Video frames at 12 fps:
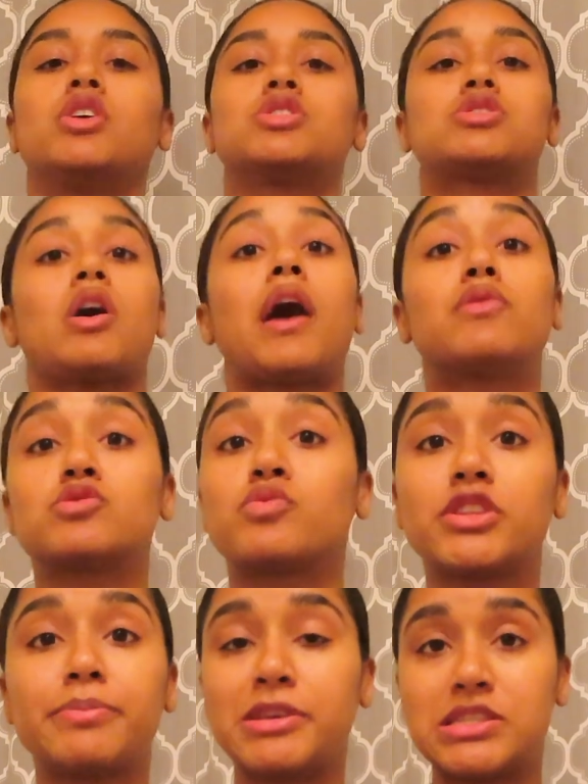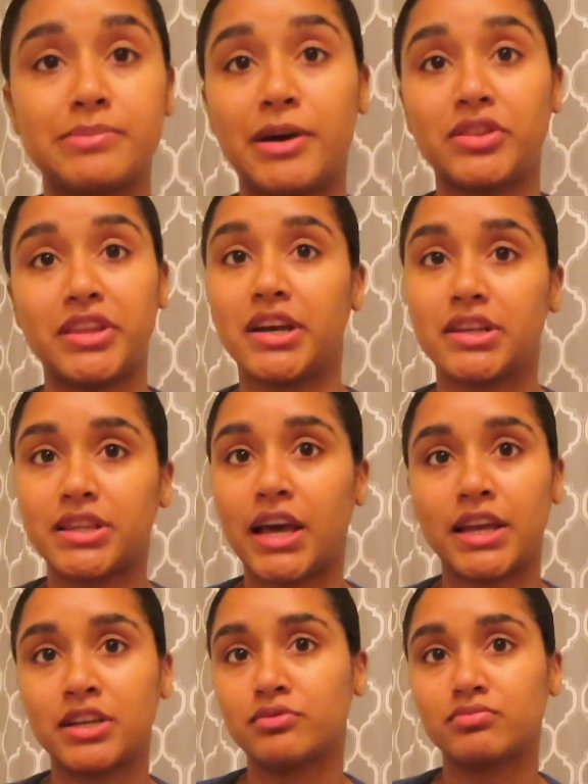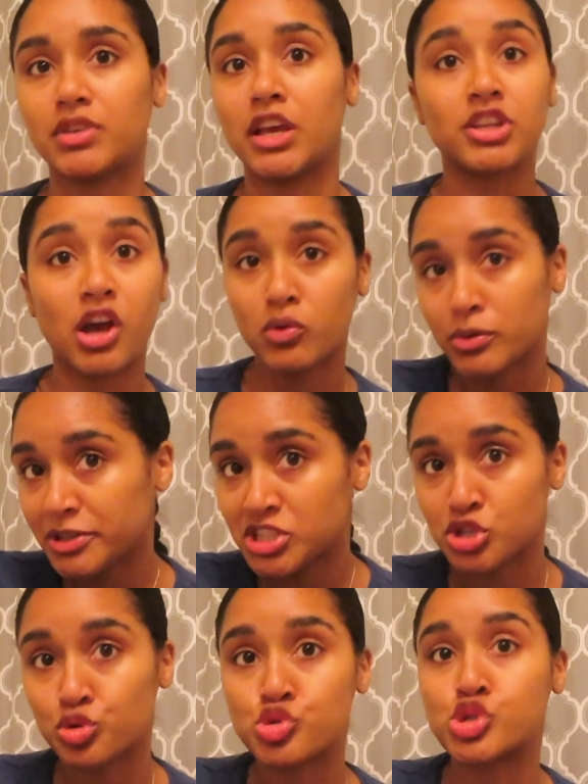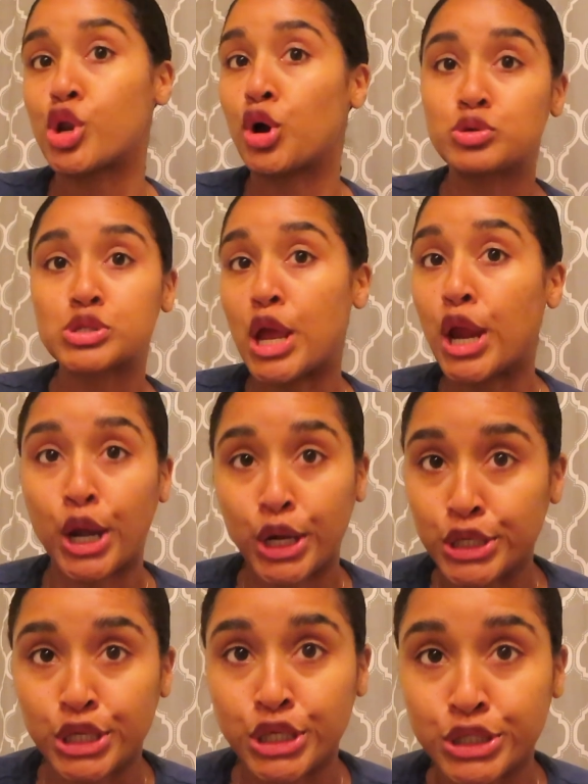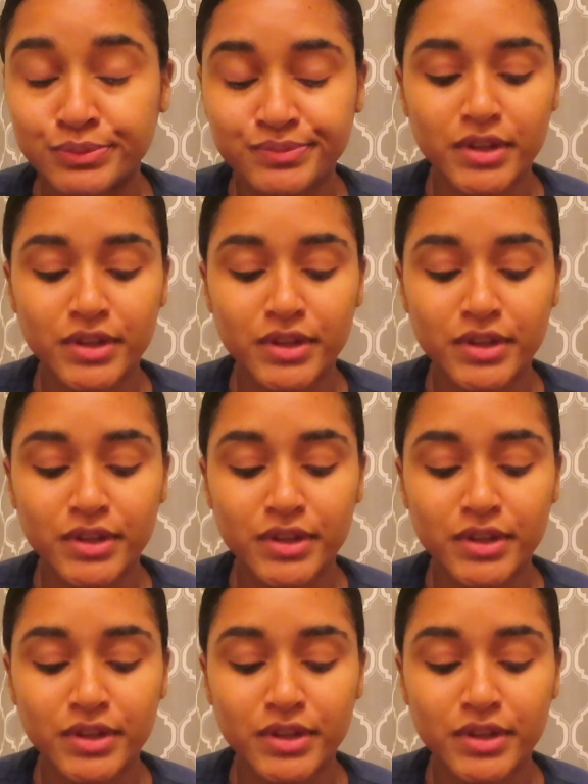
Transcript: So I was really pissed about that, and y'all would be too, so don't say anything.